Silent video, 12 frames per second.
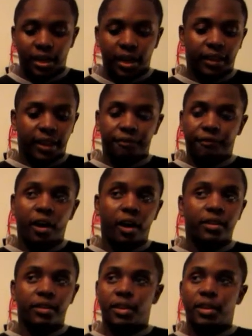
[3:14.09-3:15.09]
And they
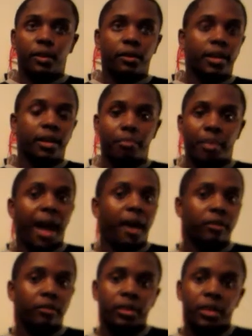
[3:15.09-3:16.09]
fought, you know, in a
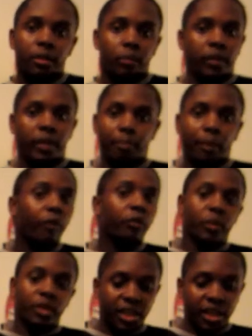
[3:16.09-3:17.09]
battle where they
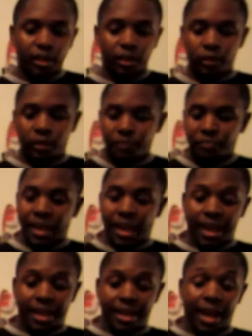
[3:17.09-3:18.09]
both were killed.
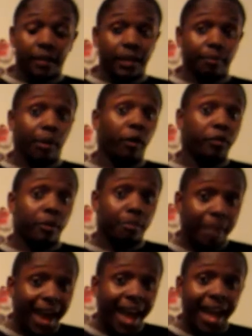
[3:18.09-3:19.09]
And now they both are
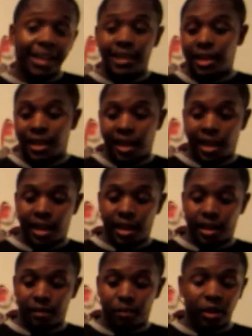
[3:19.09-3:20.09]
back.
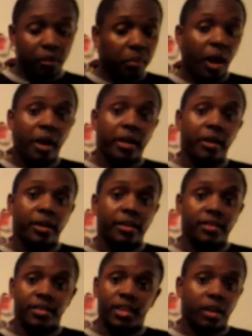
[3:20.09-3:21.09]
And Peter Parker
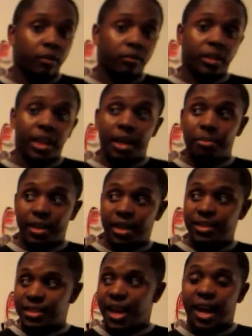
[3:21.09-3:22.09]
is, you know, claiming
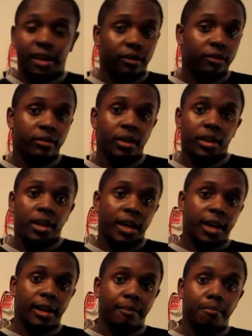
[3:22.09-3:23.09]
his title
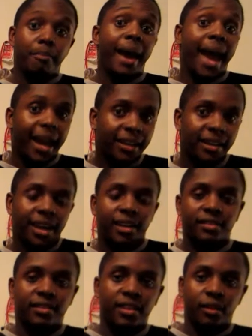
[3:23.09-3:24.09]
back
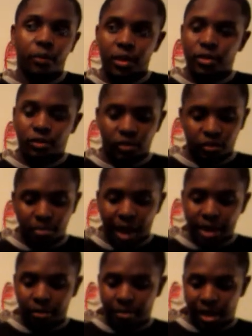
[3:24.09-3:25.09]
as the original
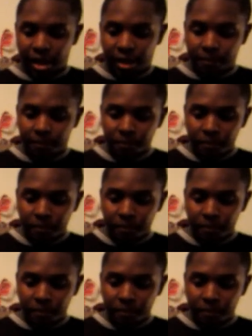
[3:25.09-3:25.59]
Spider-Man.